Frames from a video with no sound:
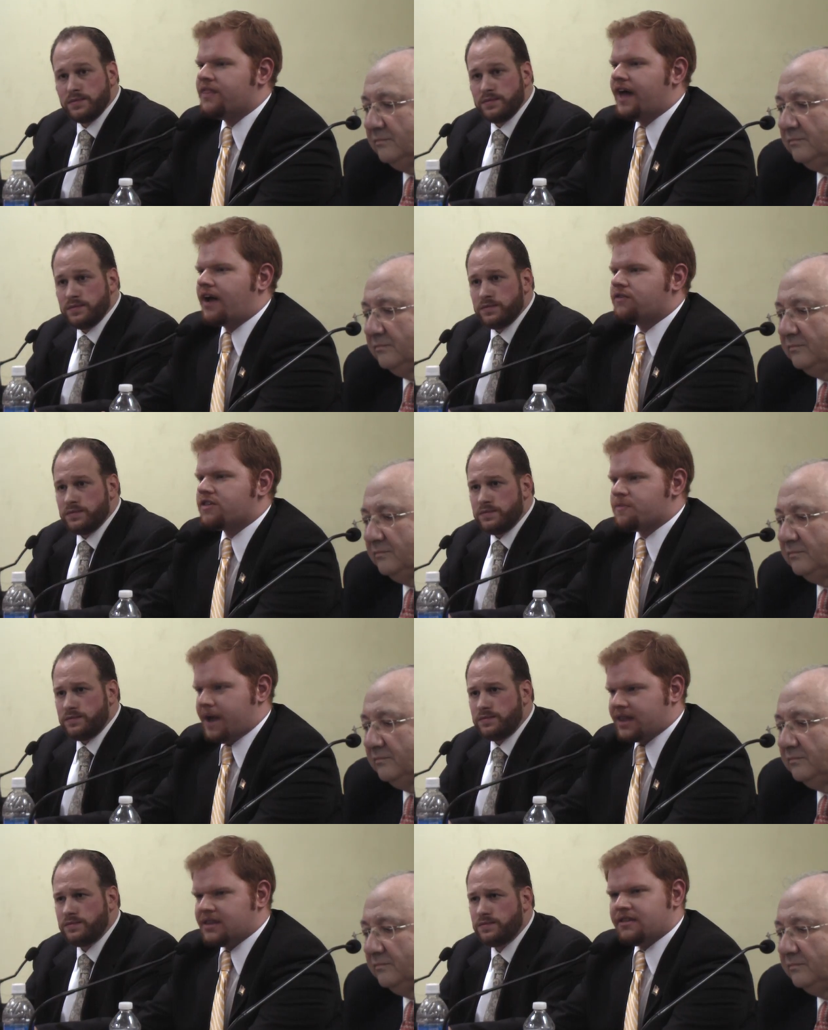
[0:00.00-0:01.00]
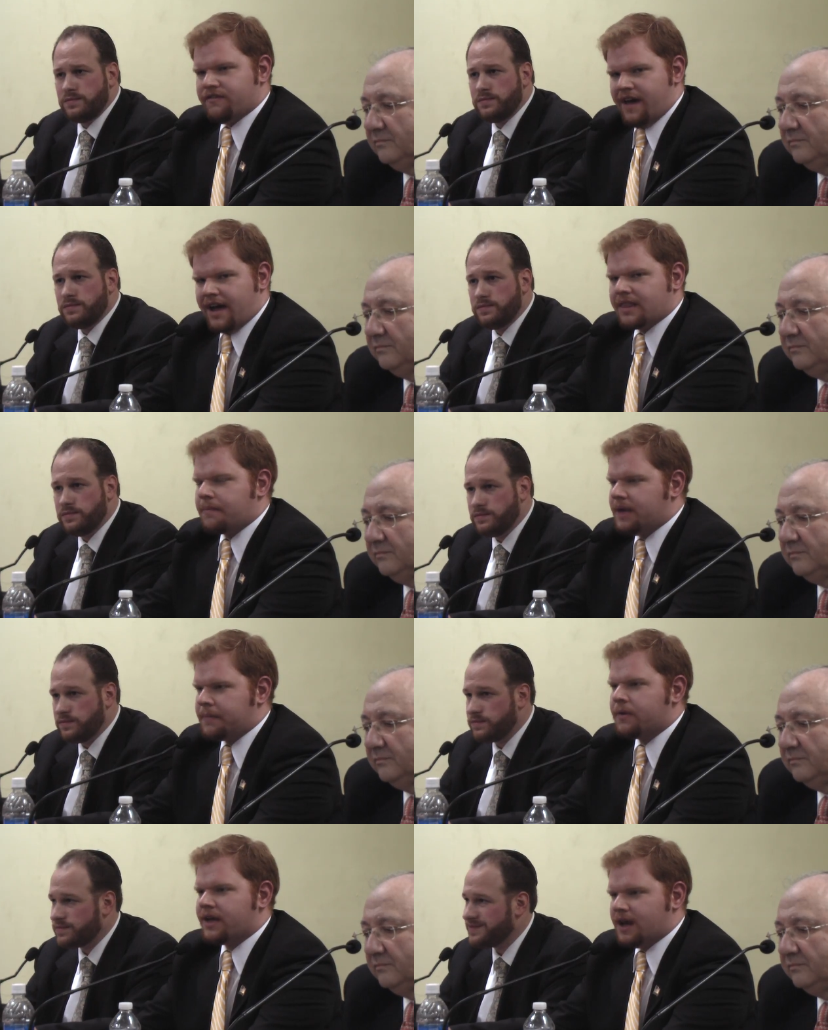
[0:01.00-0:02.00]
Speaker 1: that respected the fact that
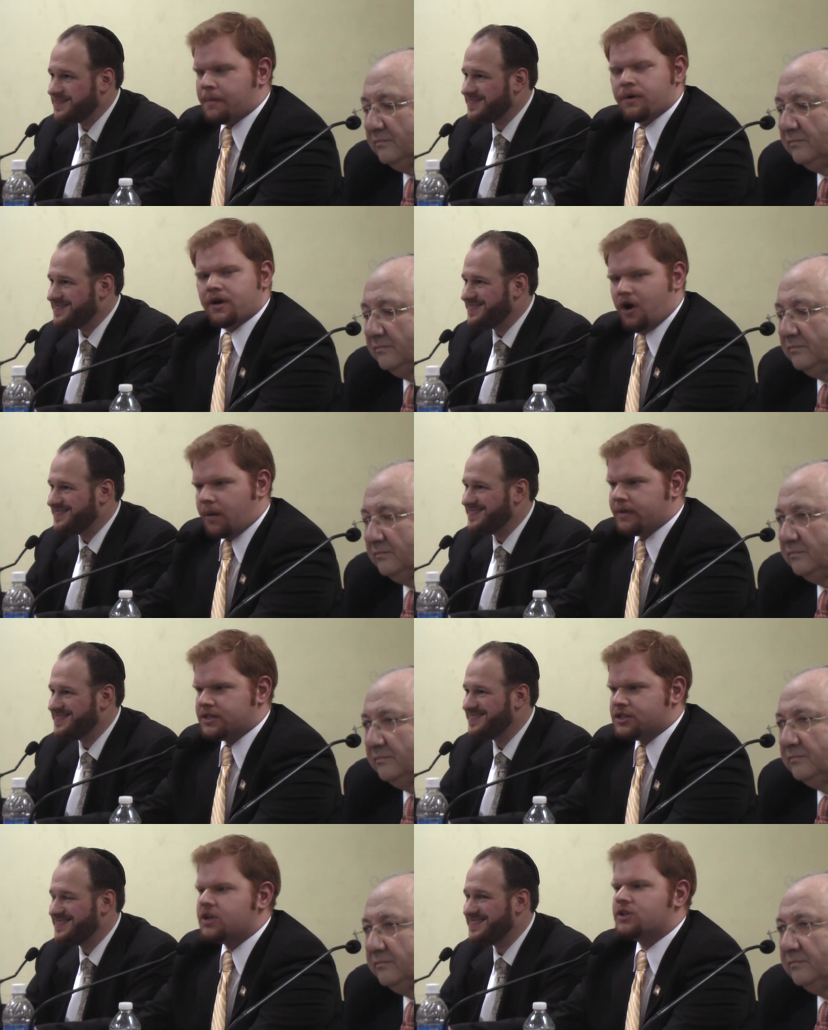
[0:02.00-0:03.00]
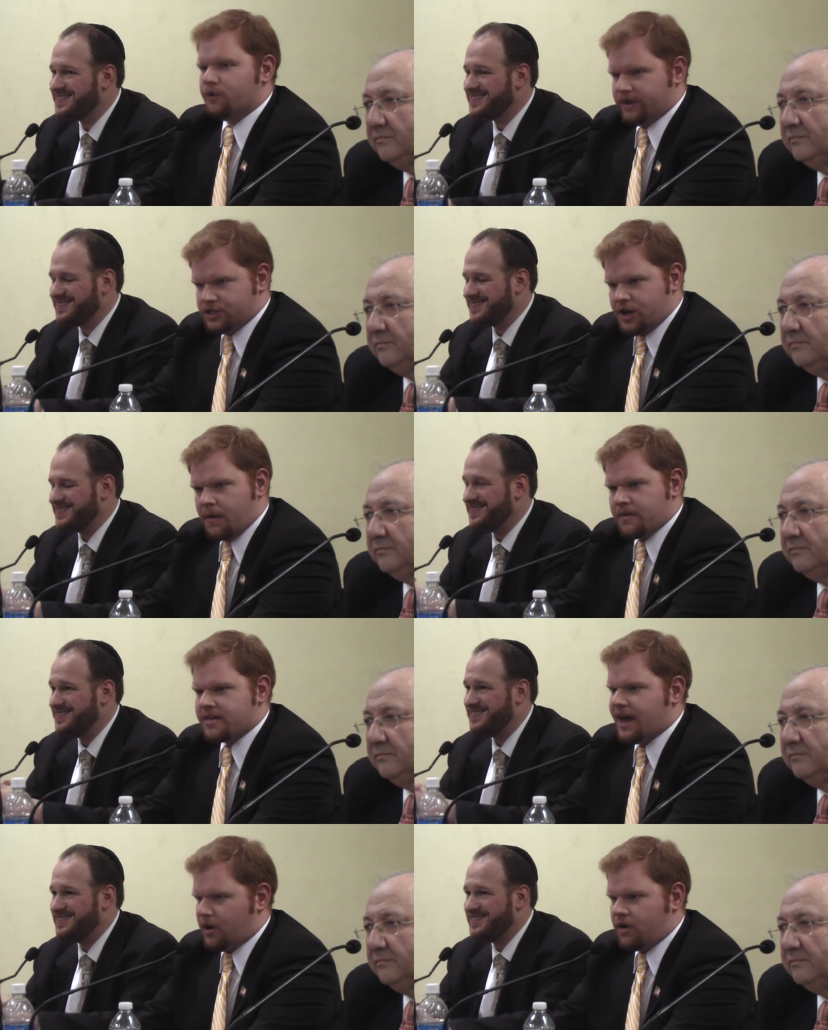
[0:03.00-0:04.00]
people cannot put garbage during
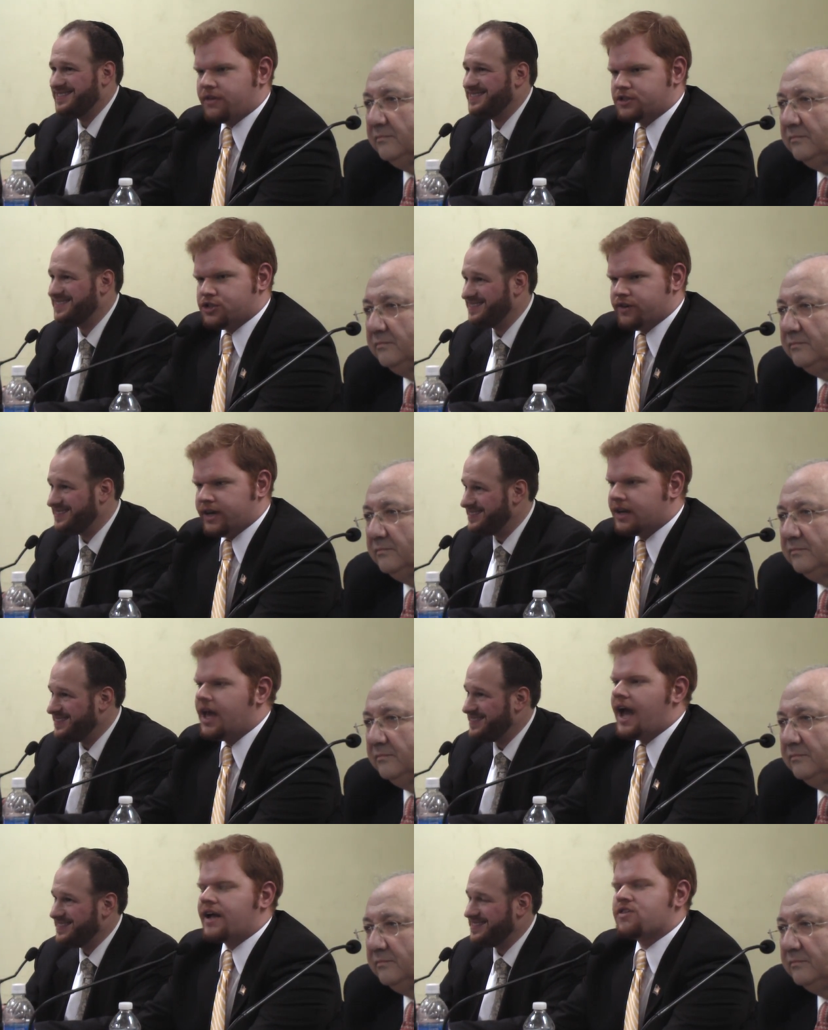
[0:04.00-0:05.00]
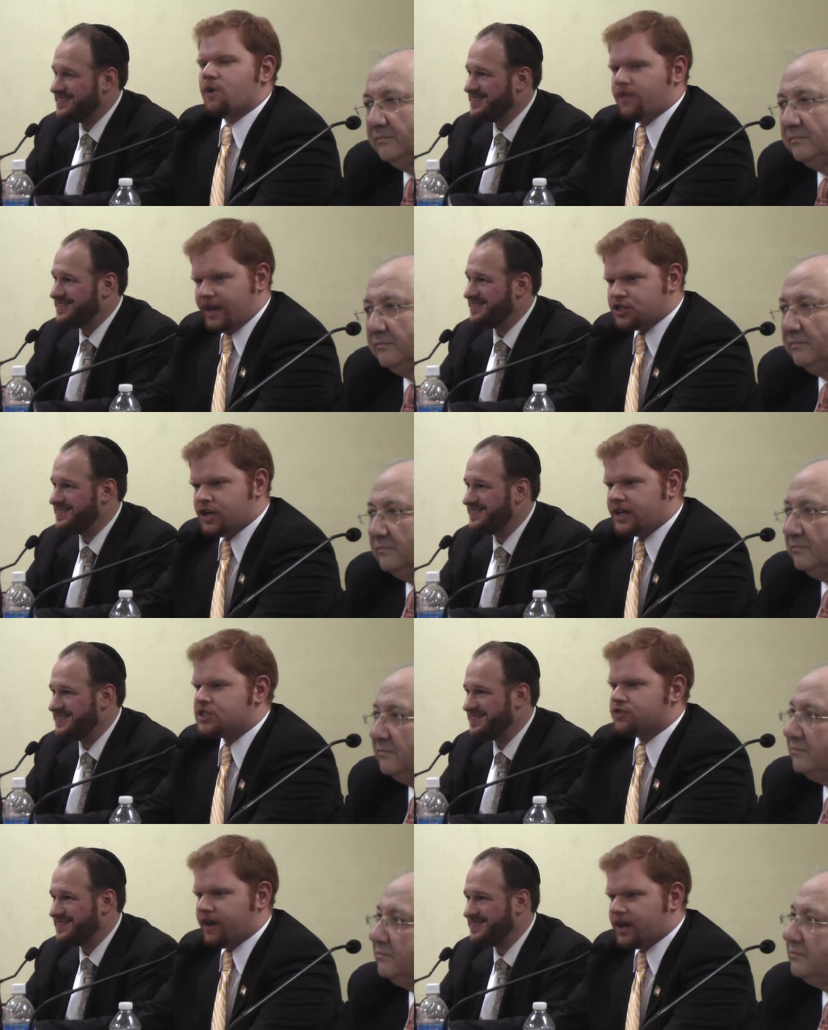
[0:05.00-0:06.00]
Shabbos out on their street. And so they changed the